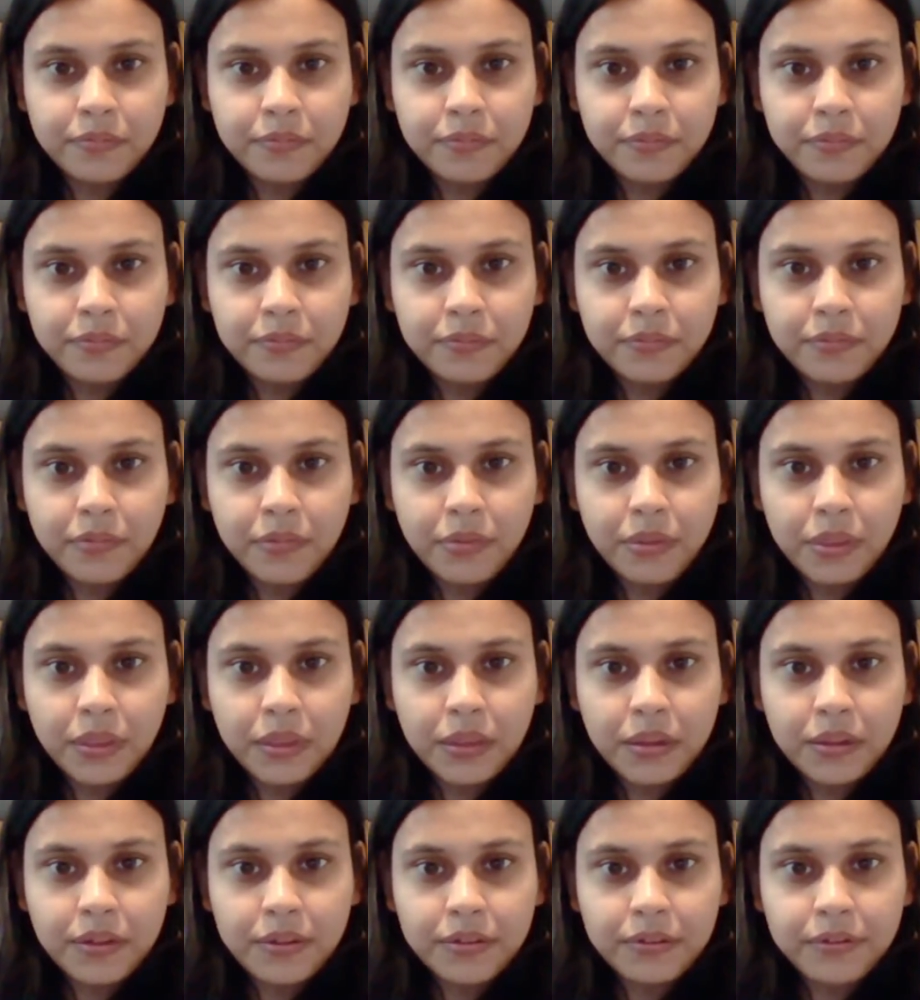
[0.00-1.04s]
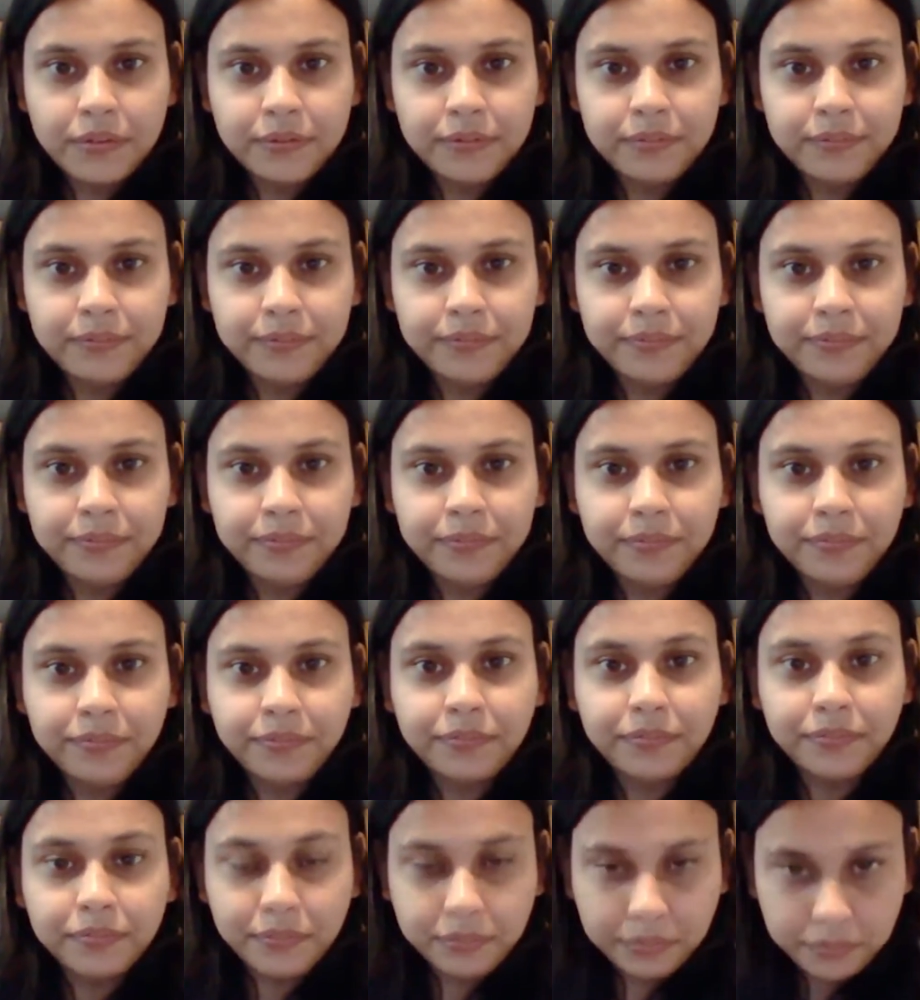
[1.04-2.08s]

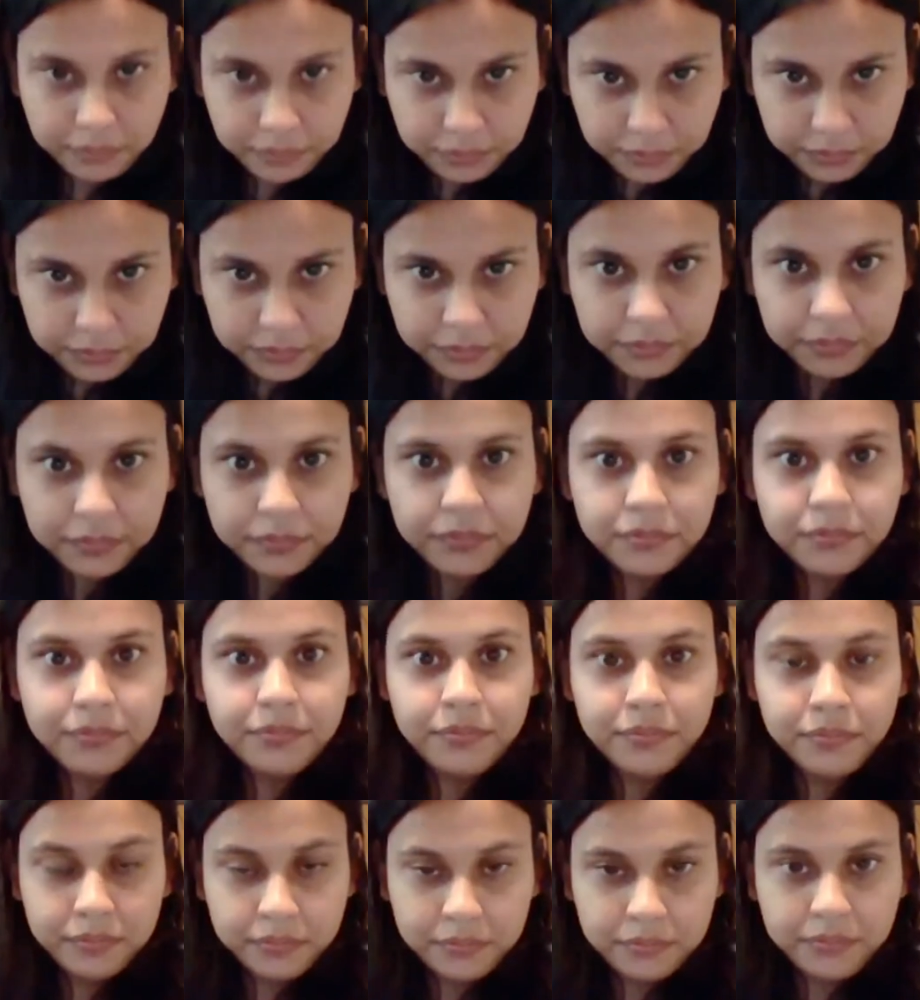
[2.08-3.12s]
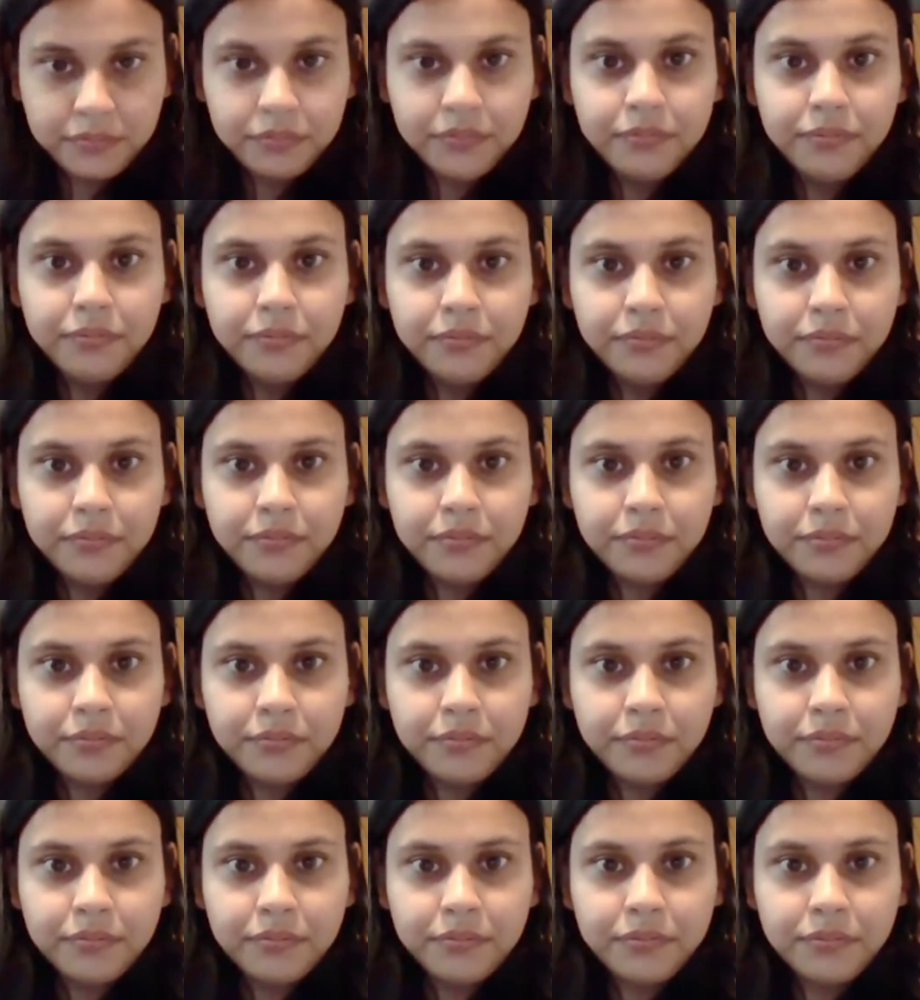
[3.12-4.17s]

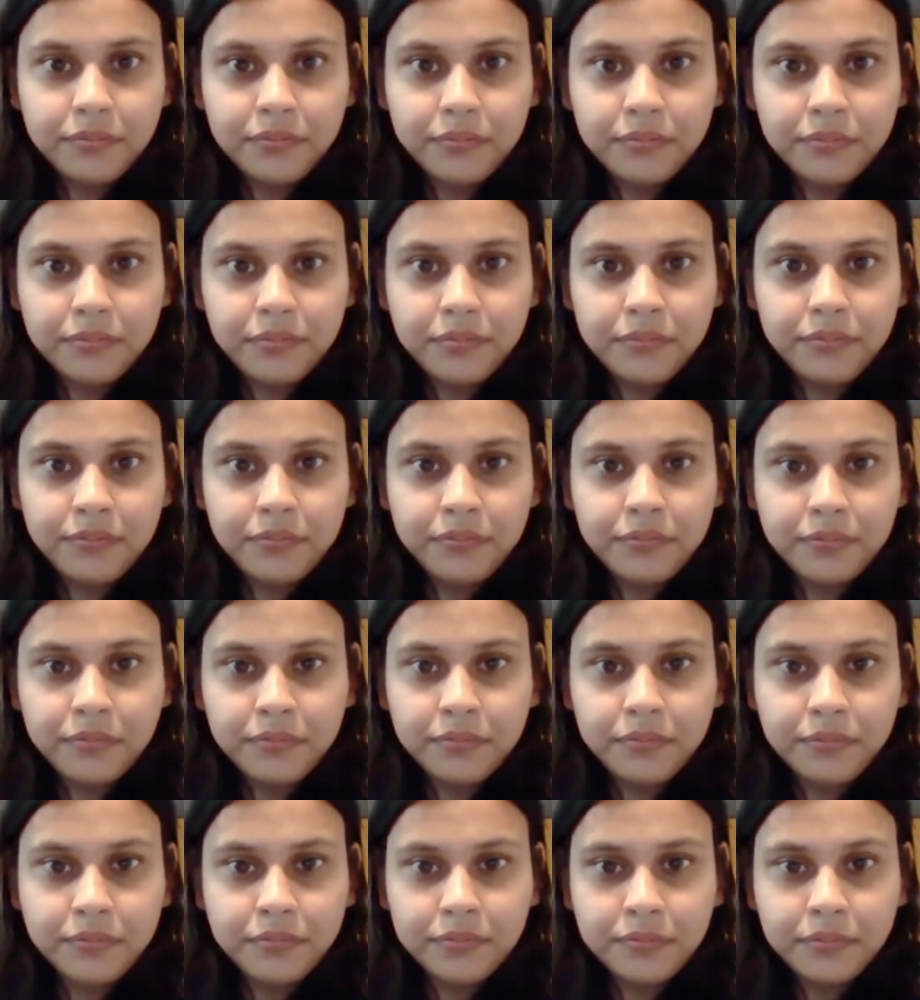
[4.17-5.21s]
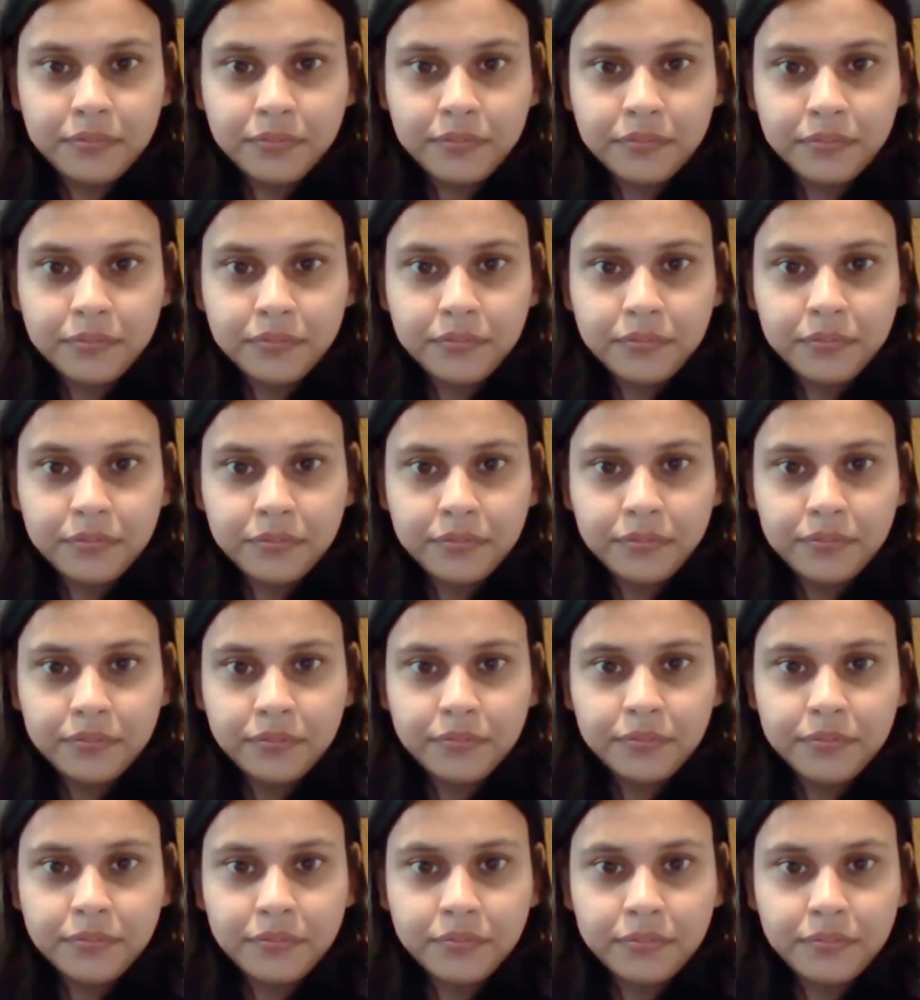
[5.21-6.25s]

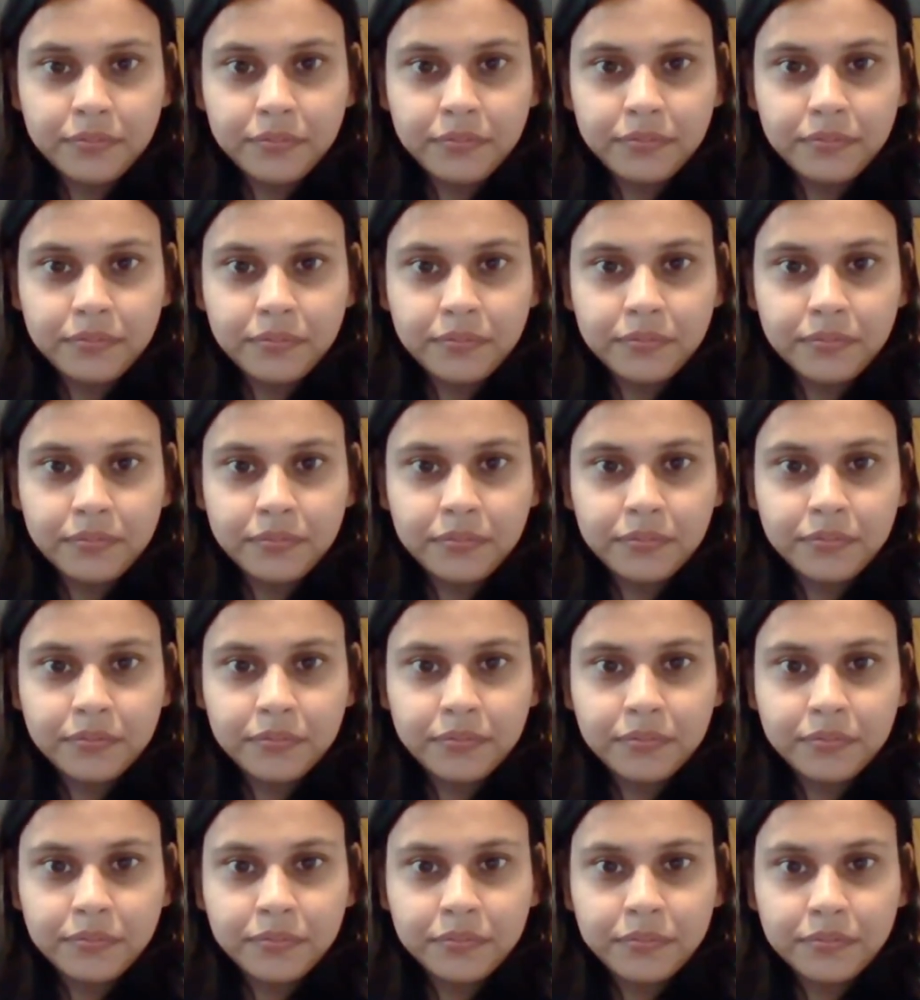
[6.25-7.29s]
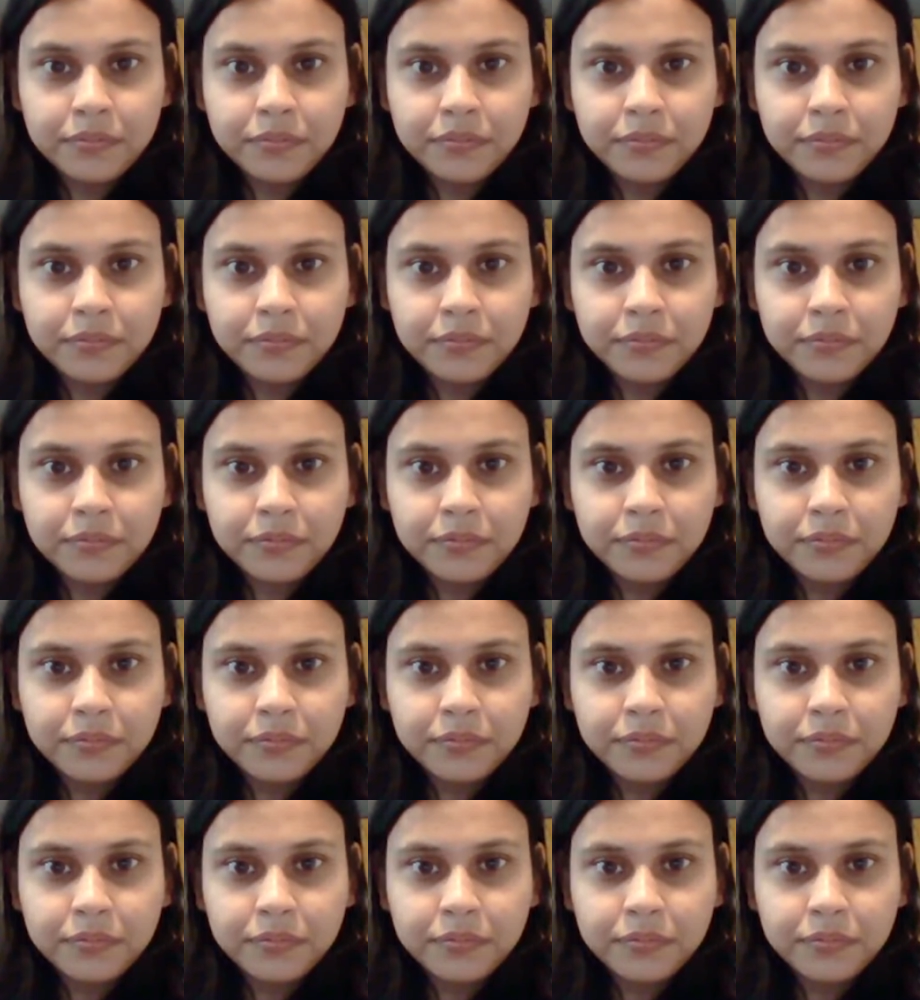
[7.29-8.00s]
(silent)